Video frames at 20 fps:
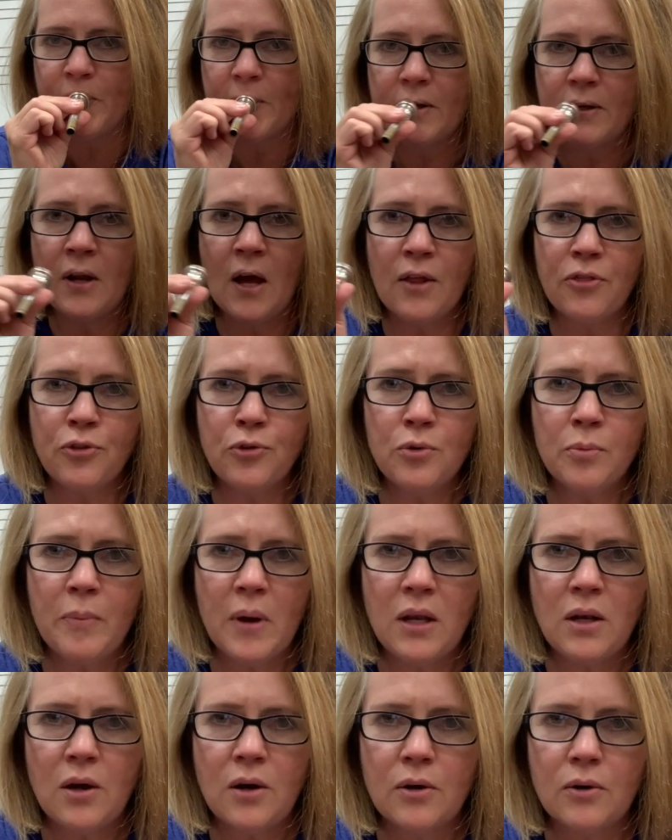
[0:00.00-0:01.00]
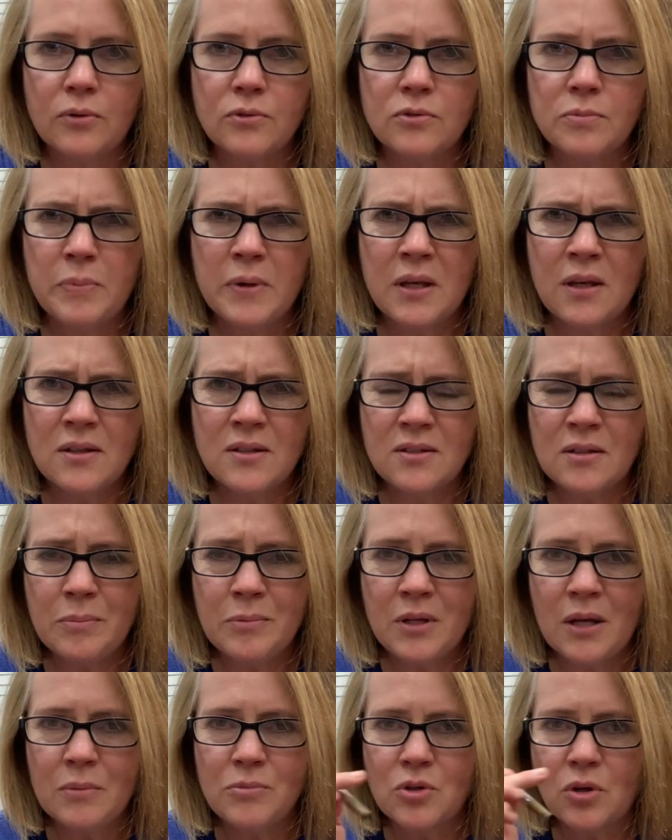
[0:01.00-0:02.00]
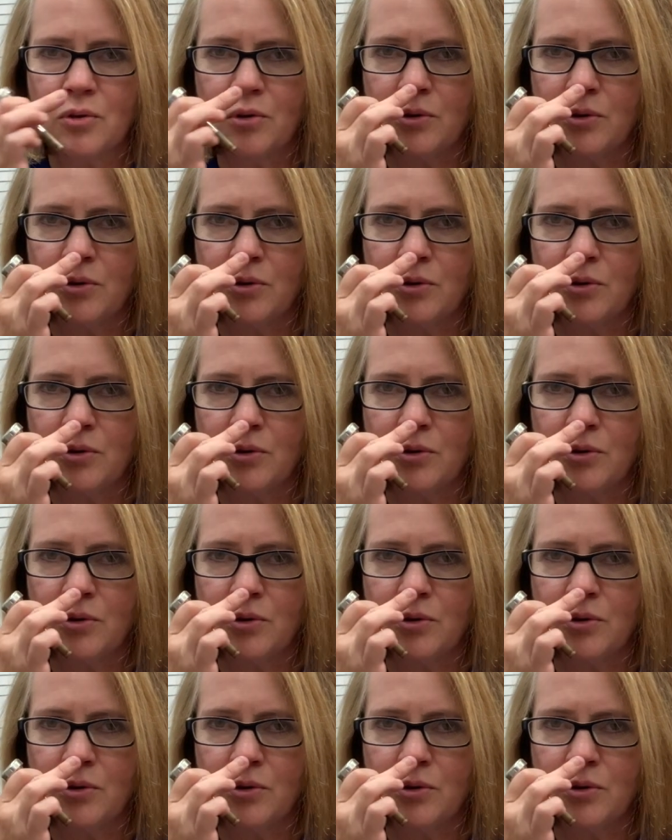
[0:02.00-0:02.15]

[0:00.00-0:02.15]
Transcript: Not through my nose, because sometimes our